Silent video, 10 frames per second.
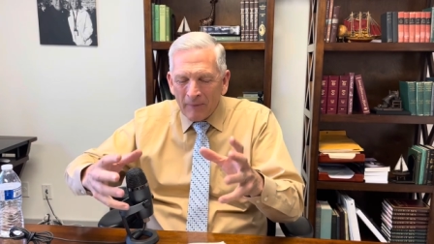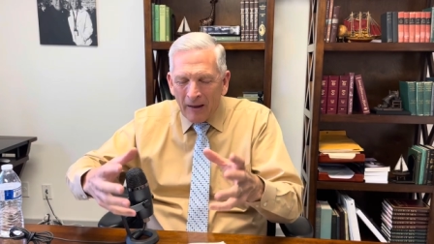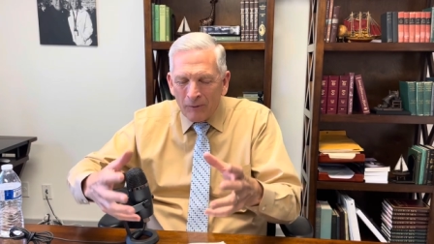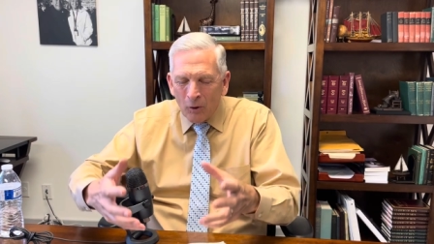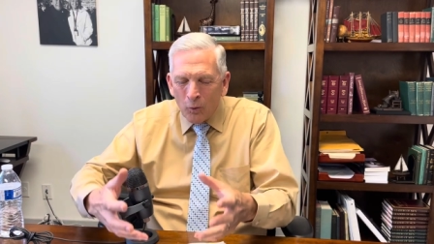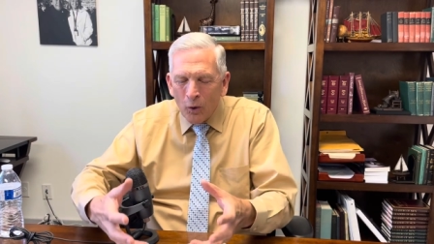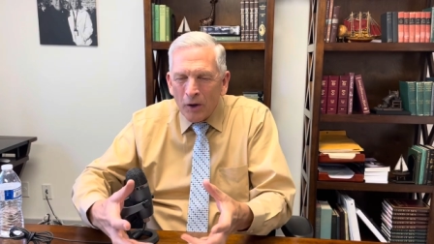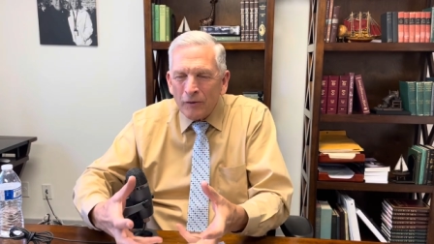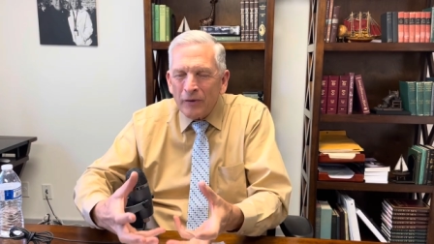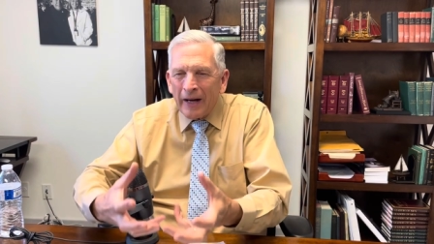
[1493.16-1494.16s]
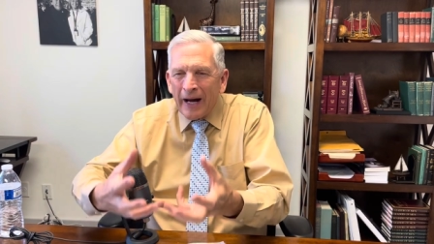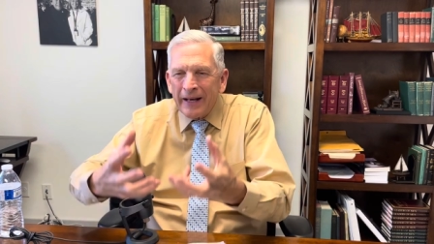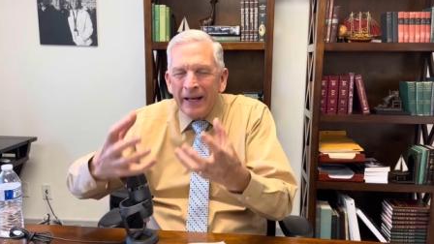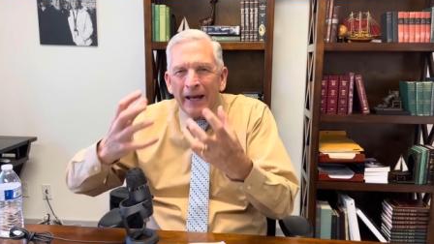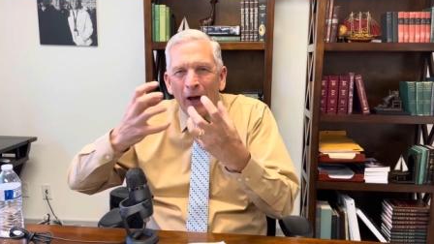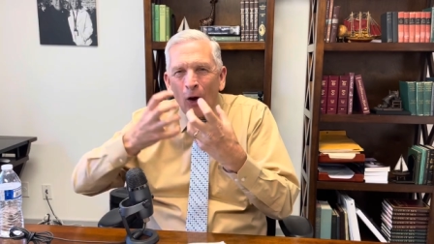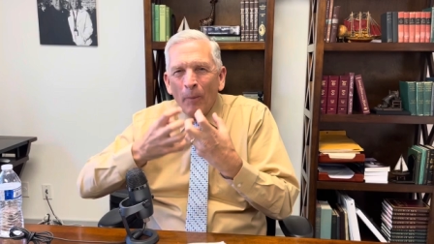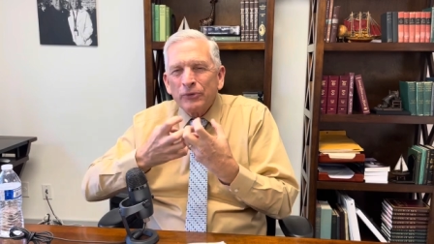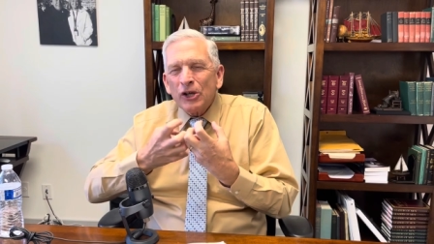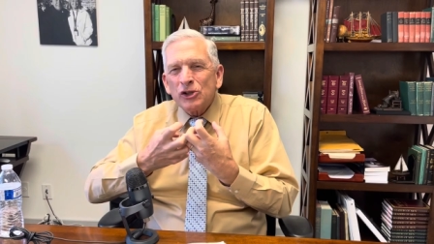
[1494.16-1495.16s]
And the Word of God
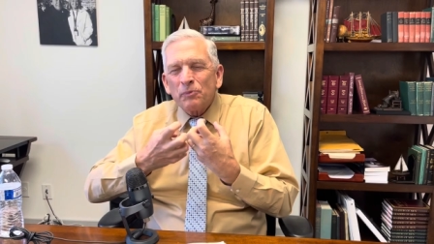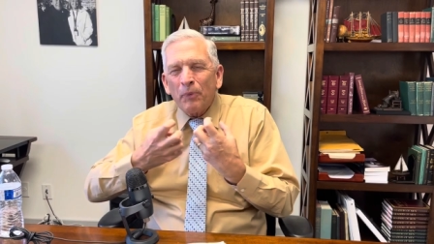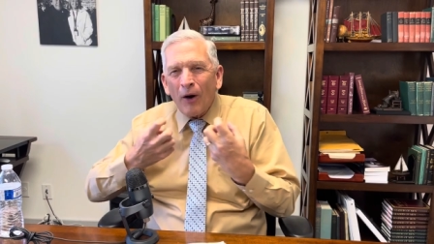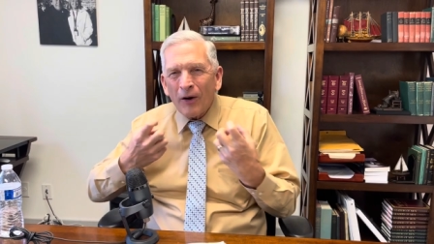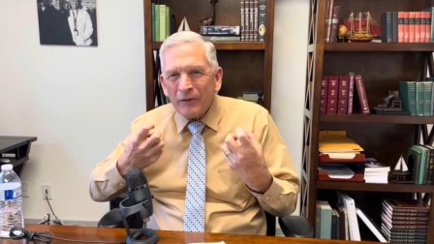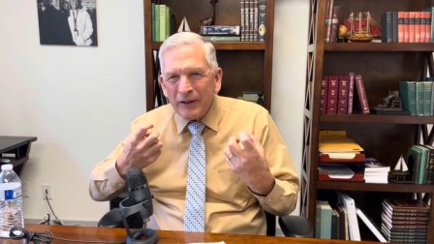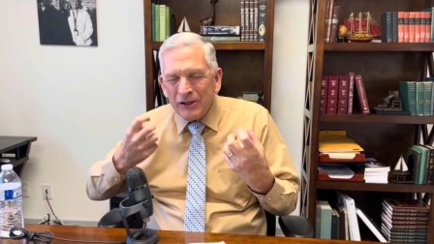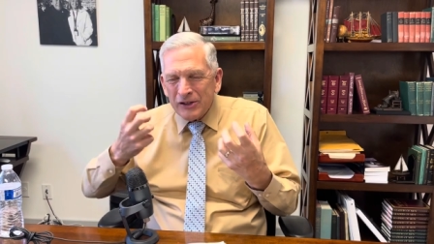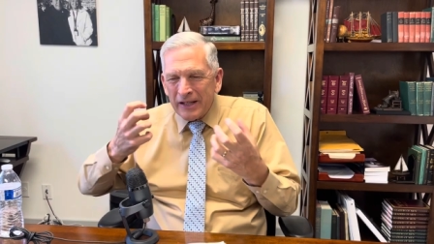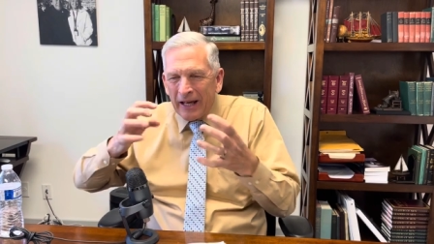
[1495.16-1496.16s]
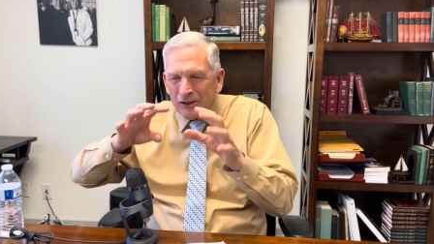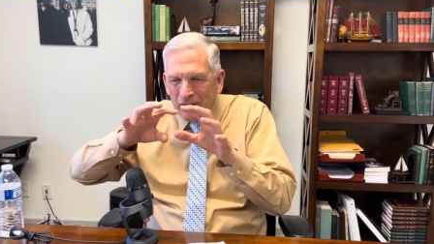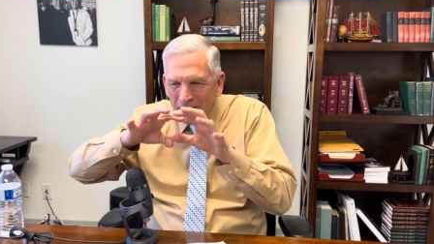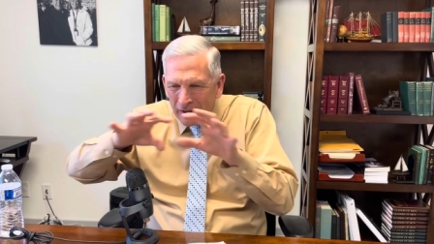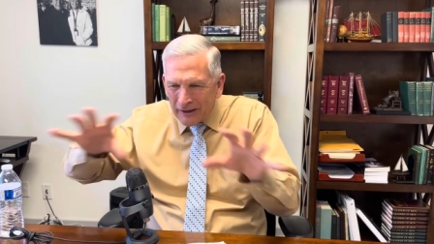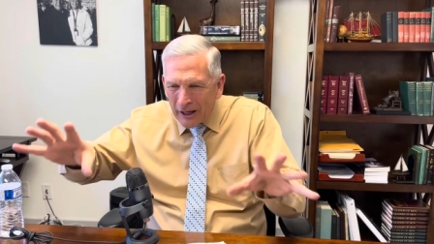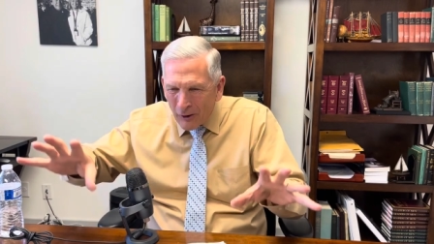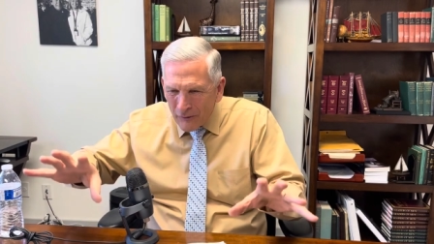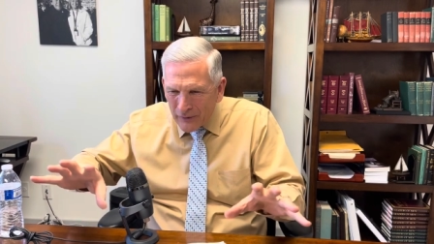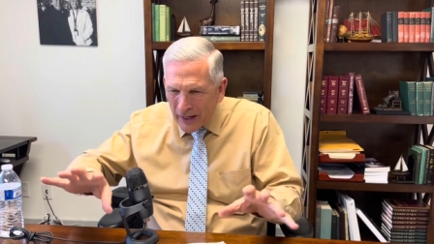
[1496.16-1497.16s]
helps us part these things and
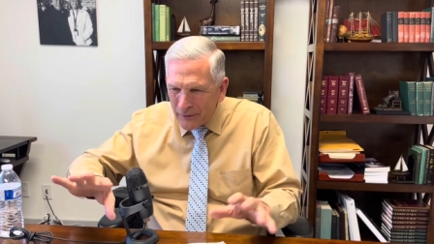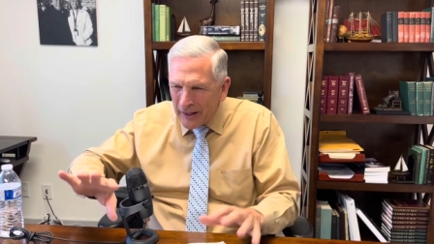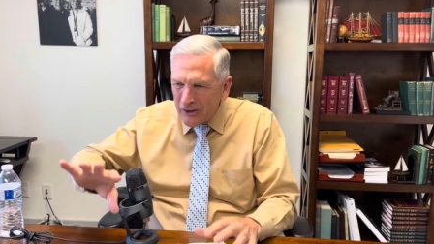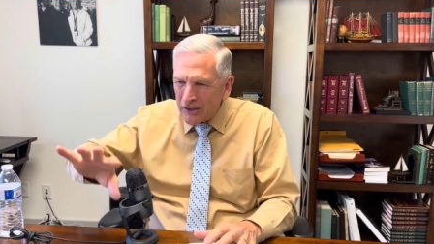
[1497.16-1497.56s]
clarify things.